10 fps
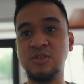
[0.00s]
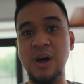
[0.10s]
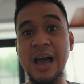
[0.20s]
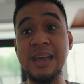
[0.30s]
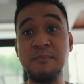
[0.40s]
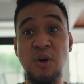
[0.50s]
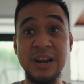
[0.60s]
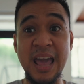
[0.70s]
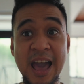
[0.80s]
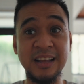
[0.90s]
So I am
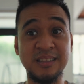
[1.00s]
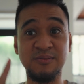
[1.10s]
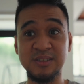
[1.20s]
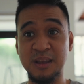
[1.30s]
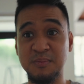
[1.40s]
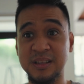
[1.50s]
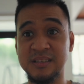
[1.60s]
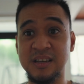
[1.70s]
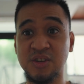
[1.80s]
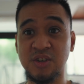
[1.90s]
on active
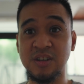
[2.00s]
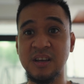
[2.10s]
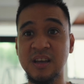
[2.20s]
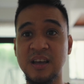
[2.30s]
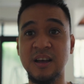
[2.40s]
stabilization.